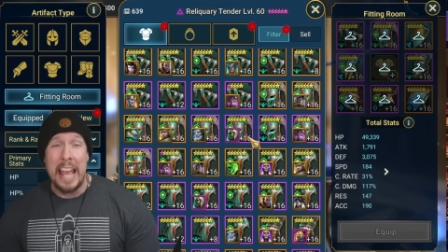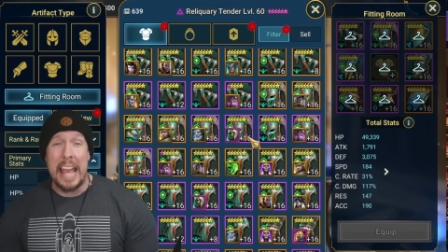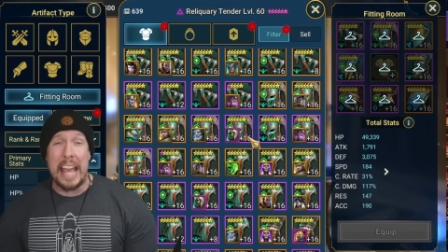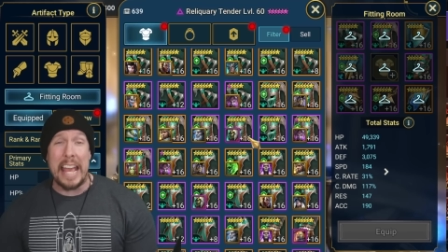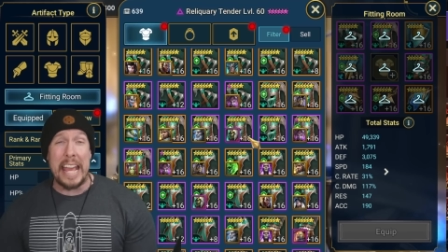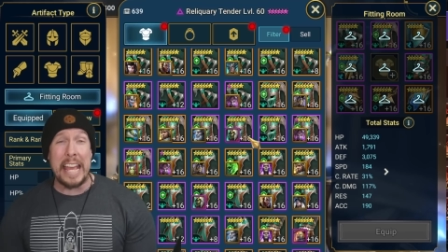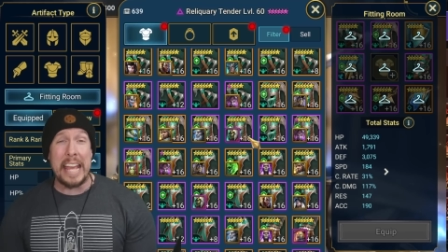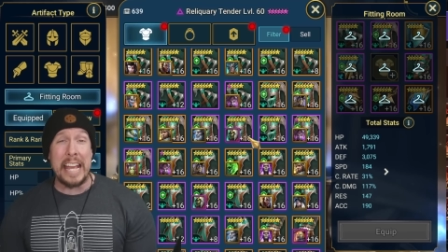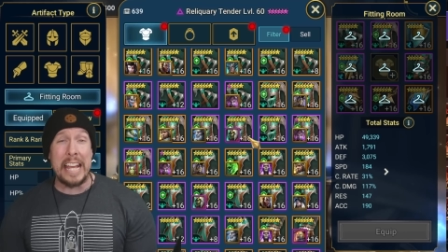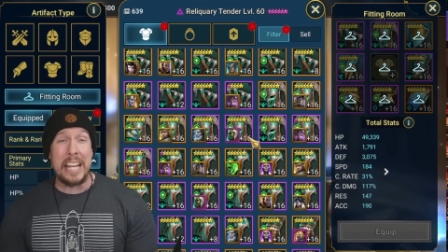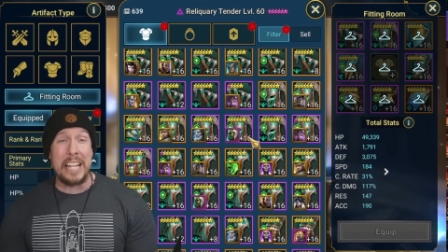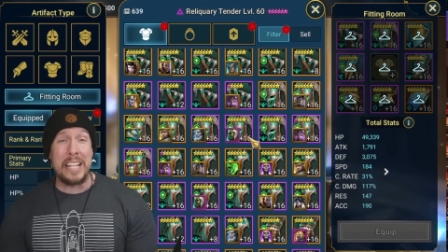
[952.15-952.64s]

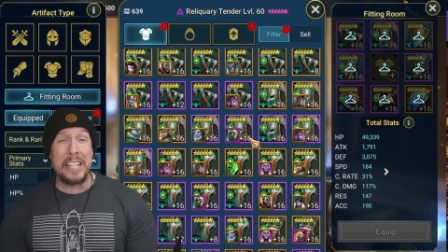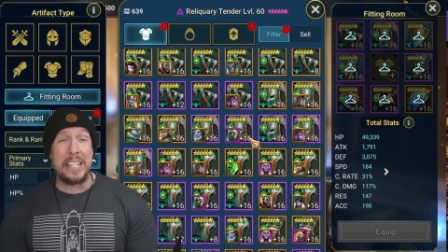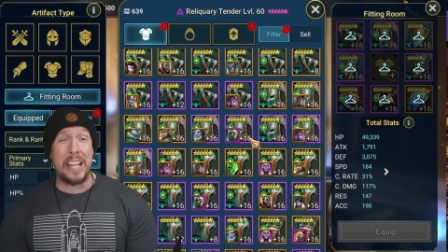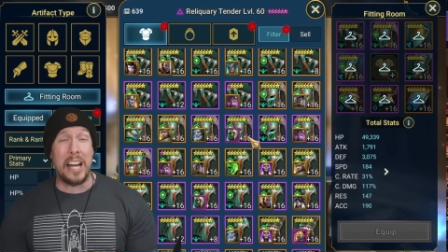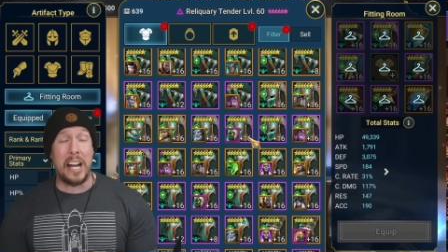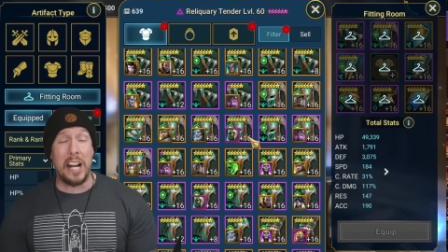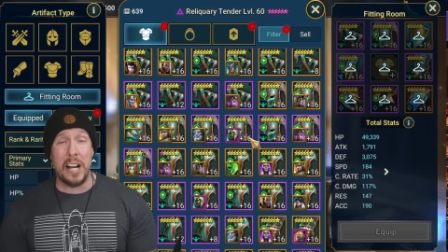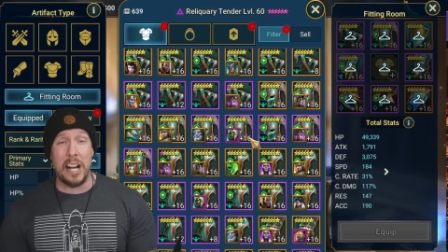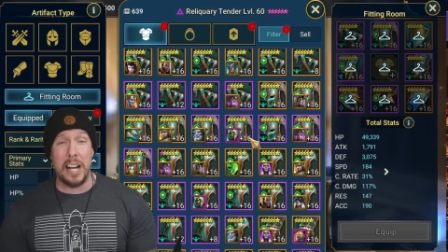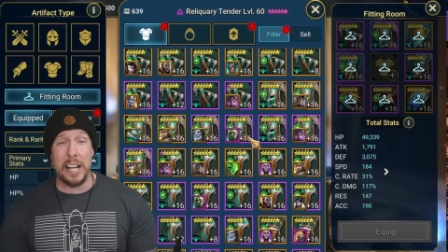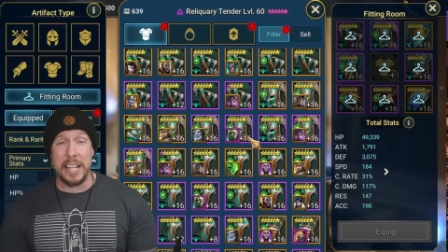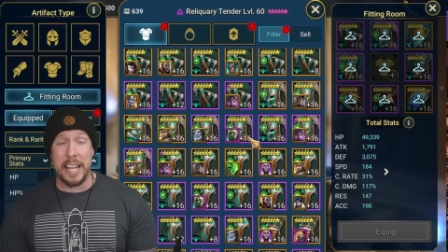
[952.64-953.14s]
and
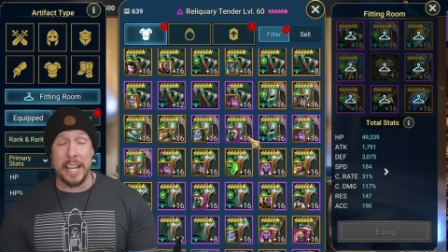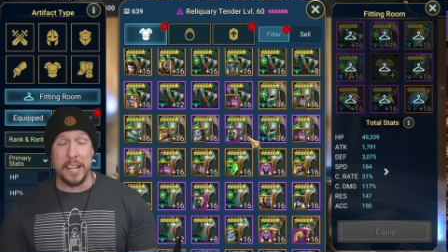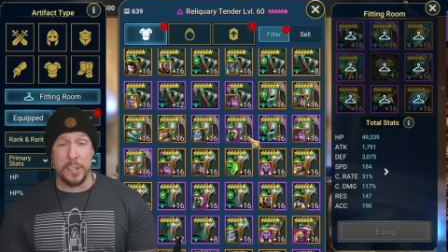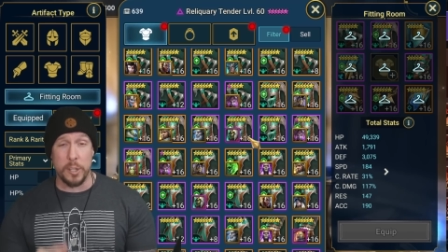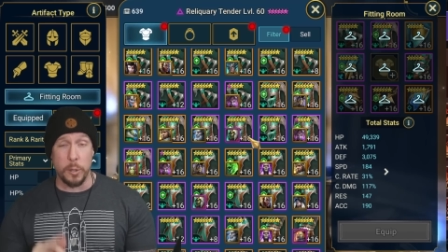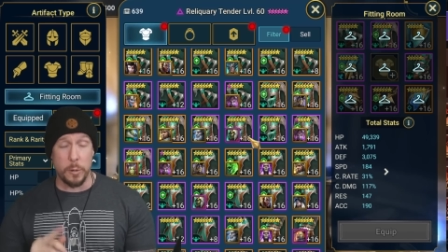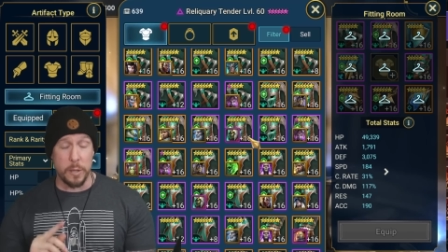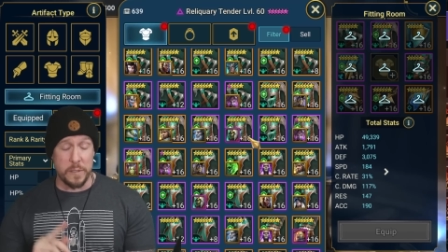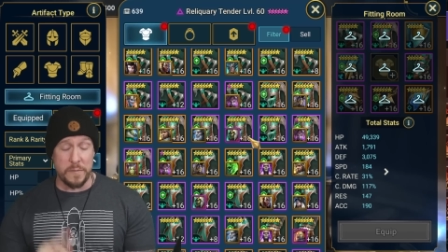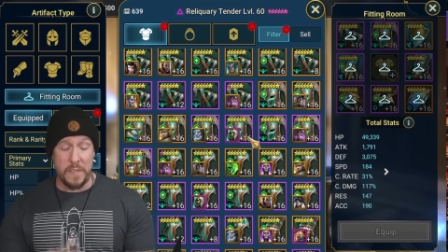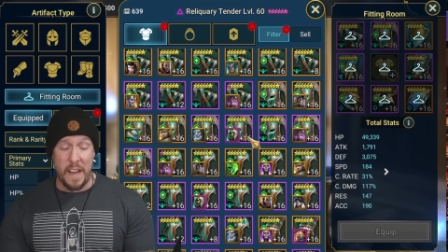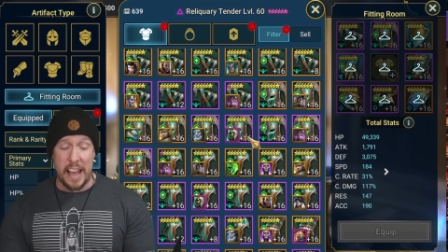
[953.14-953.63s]
again,
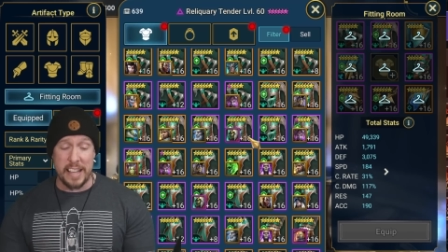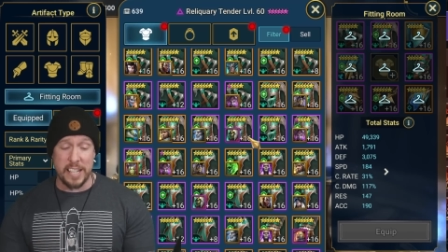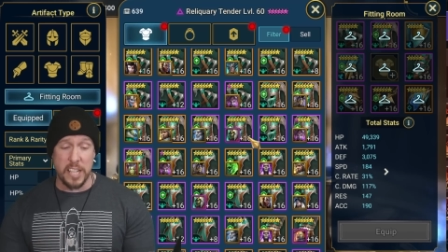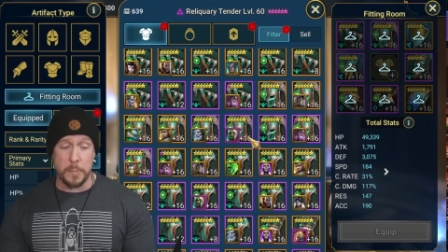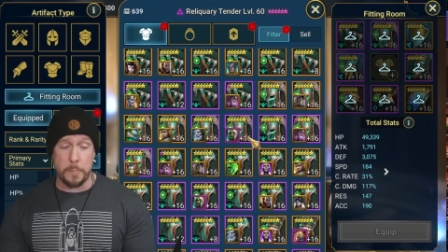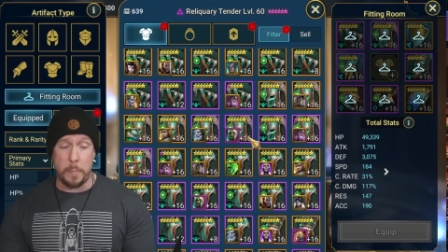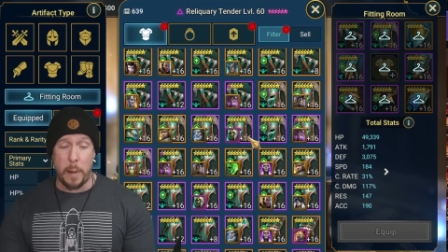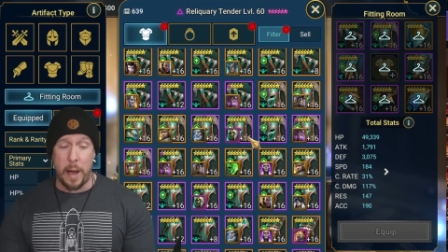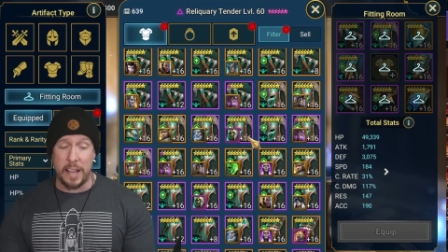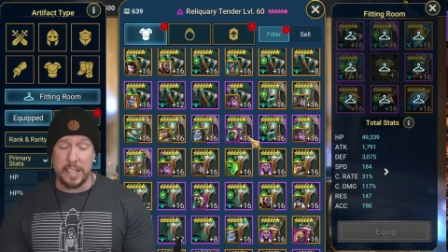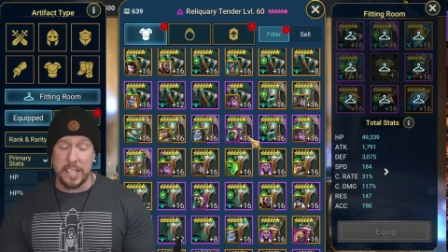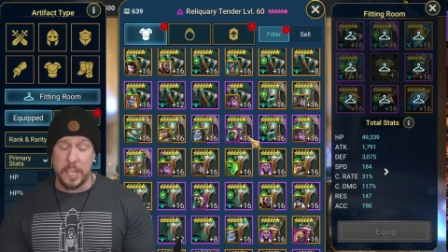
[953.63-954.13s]
so as fast
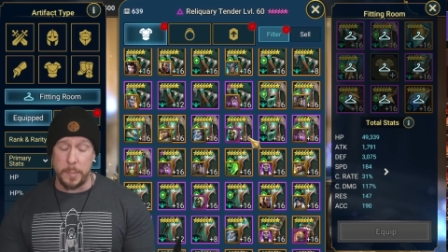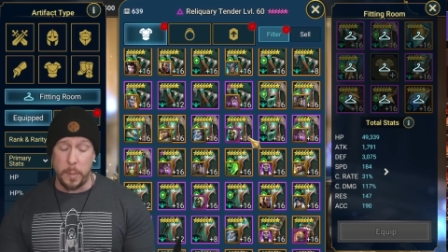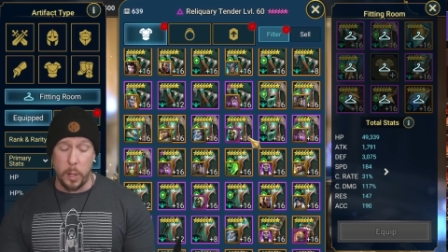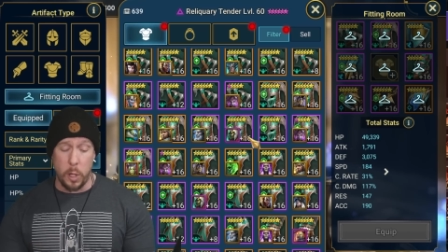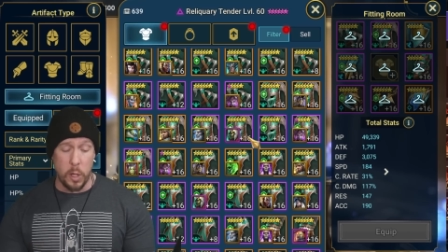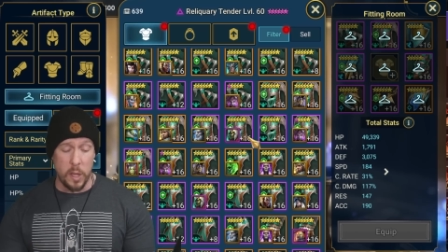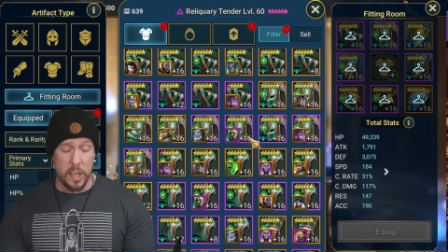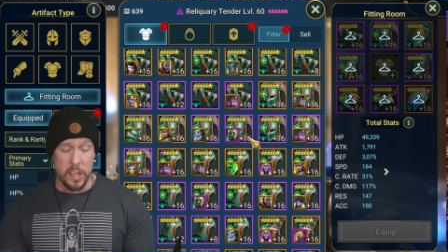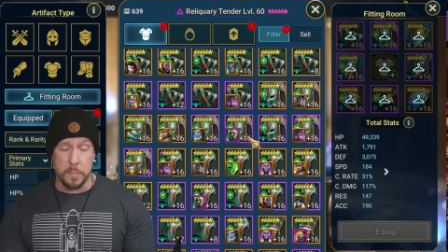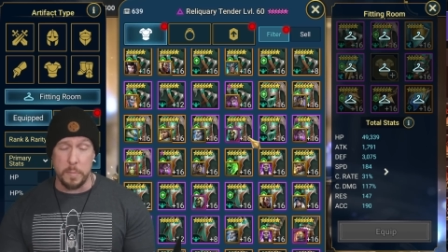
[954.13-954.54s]
as possible,